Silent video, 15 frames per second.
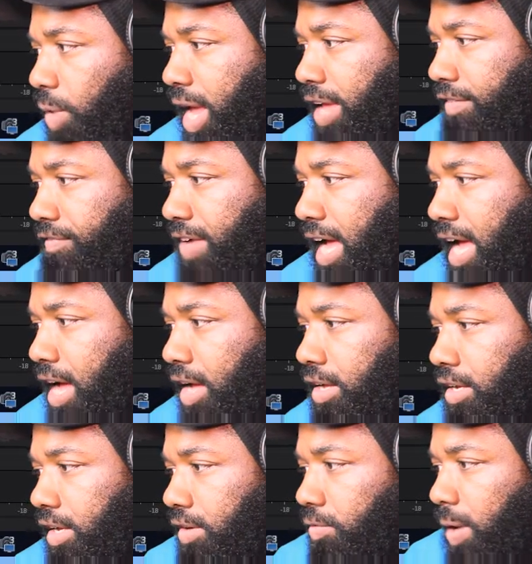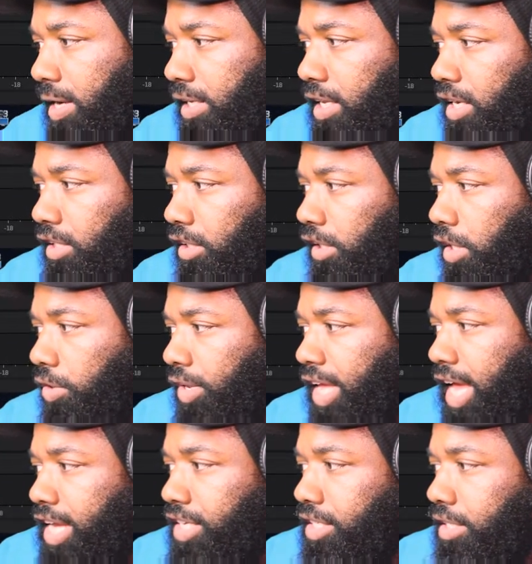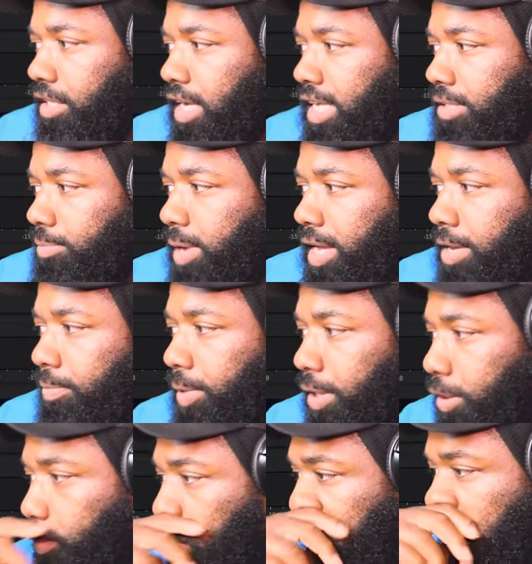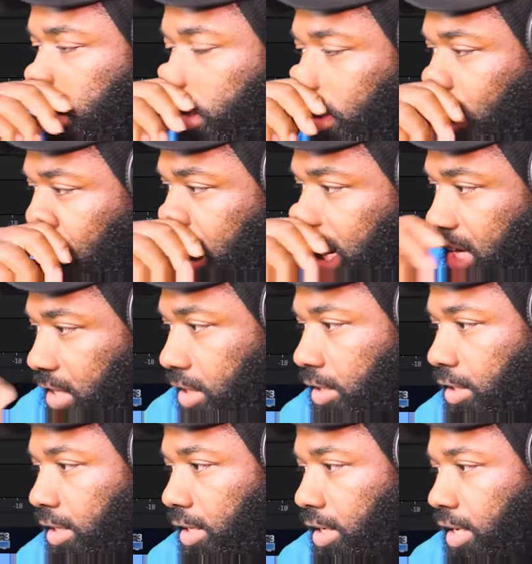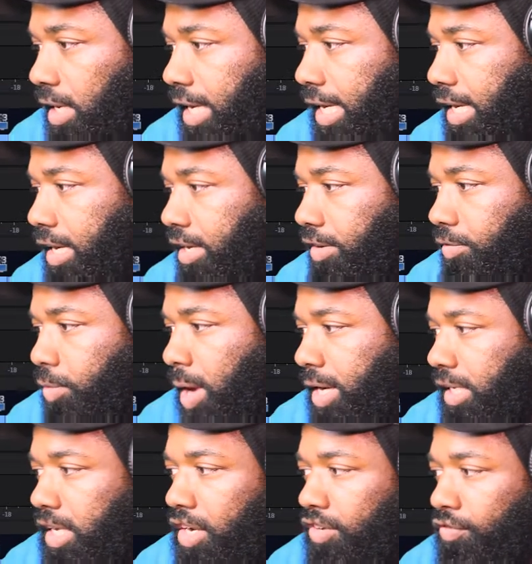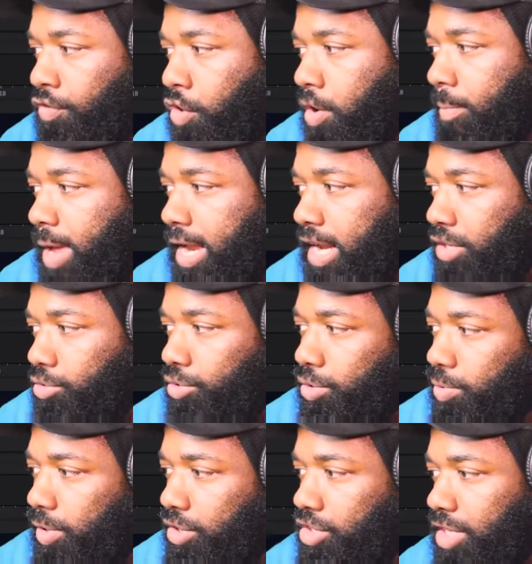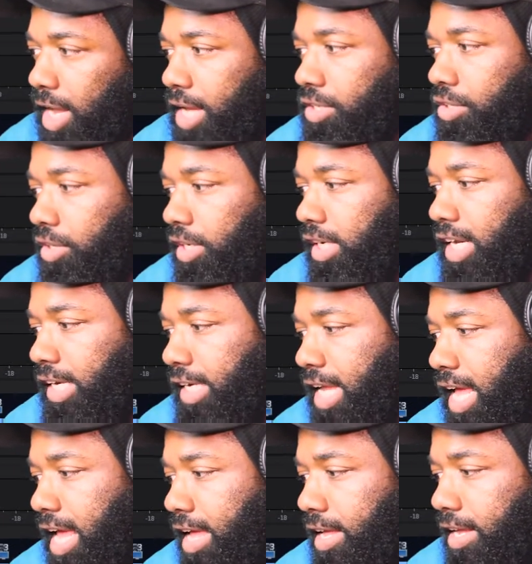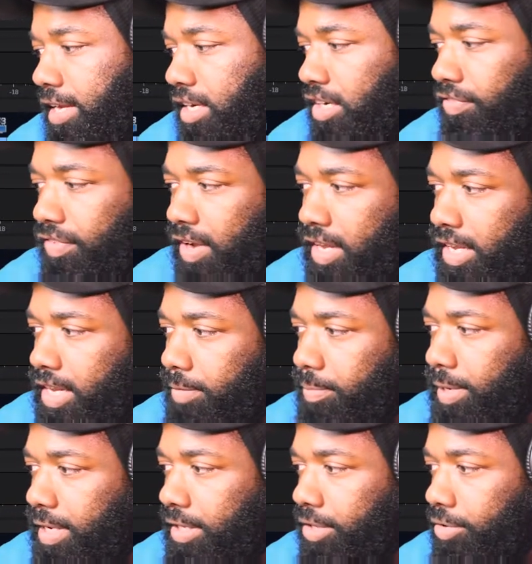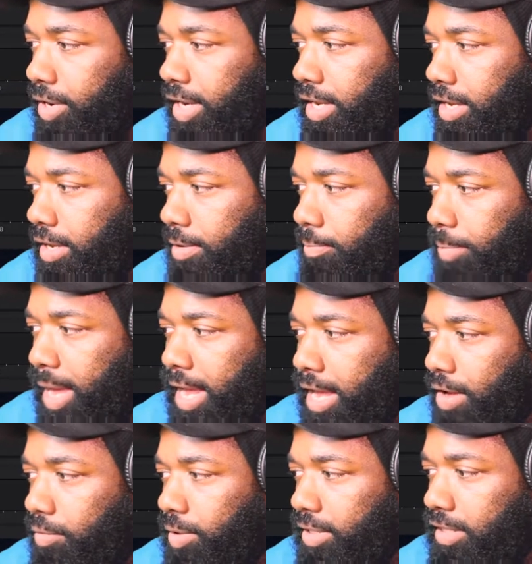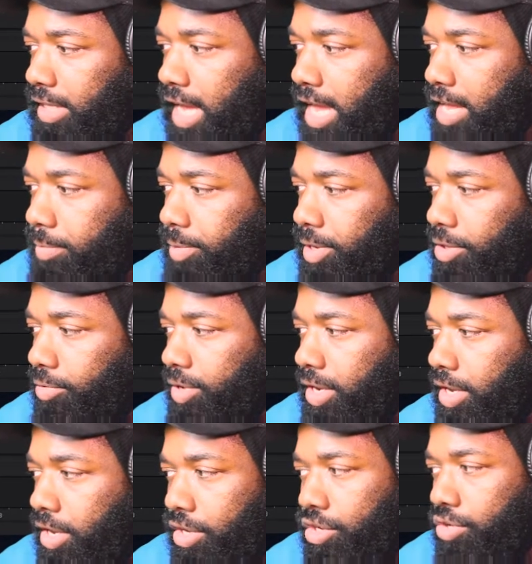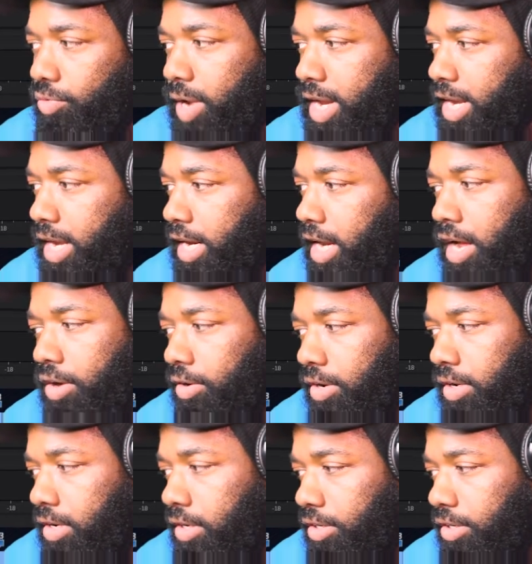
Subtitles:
WAV file. Right there is the location. That's my MP3 location. And right there is format. That's what you want to change. So click that, look for MP3. Bam. Once it got MP3, you ready to go.